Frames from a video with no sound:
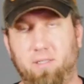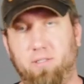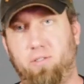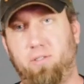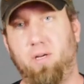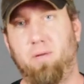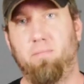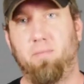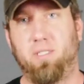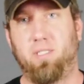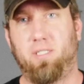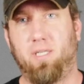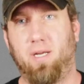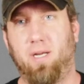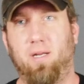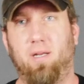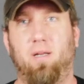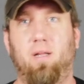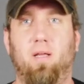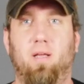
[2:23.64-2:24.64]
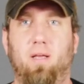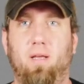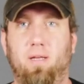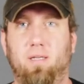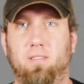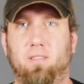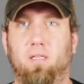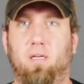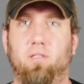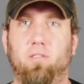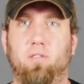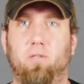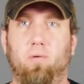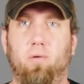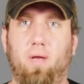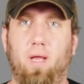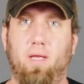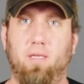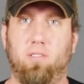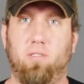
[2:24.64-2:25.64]
Dream Machine, it is
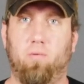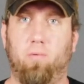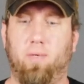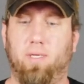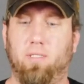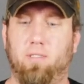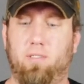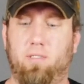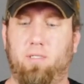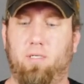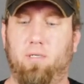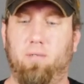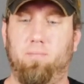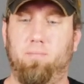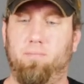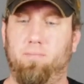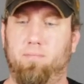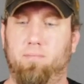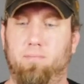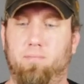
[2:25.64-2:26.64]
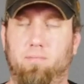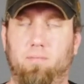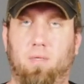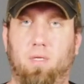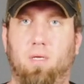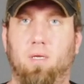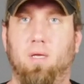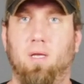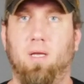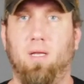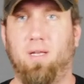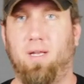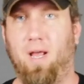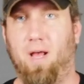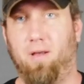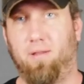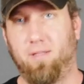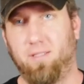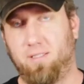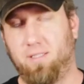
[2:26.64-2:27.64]
also a switch.
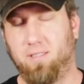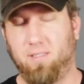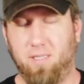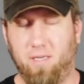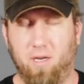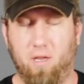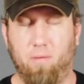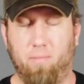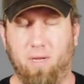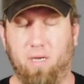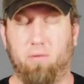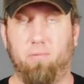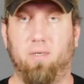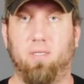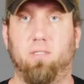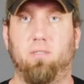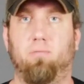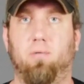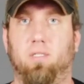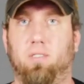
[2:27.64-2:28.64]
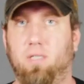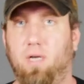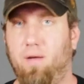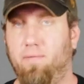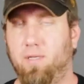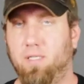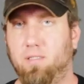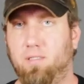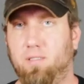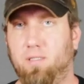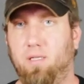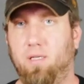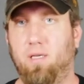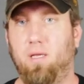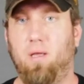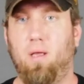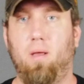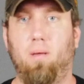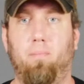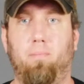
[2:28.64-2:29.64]
Now this isn't a Ubiquiti switch
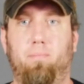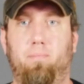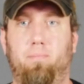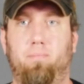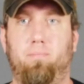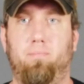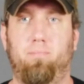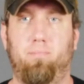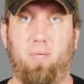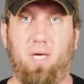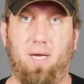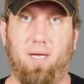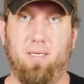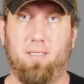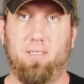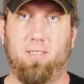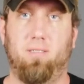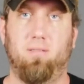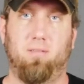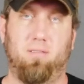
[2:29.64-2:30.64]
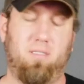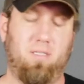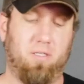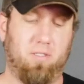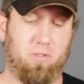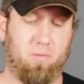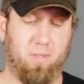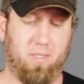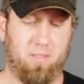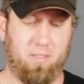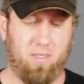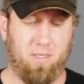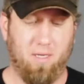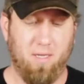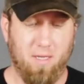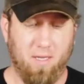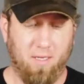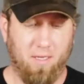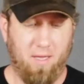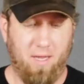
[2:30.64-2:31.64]
obviously, but still a switch.
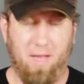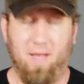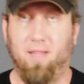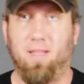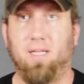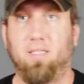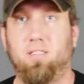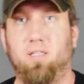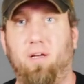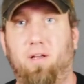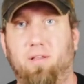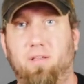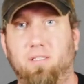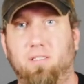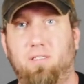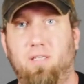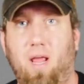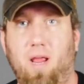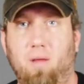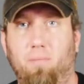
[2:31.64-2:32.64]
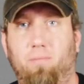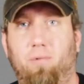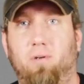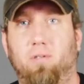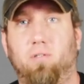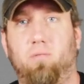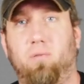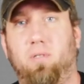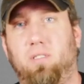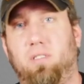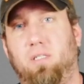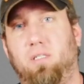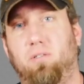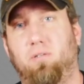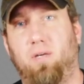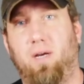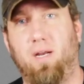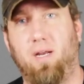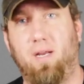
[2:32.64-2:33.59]
And that's all this 8-port switch is right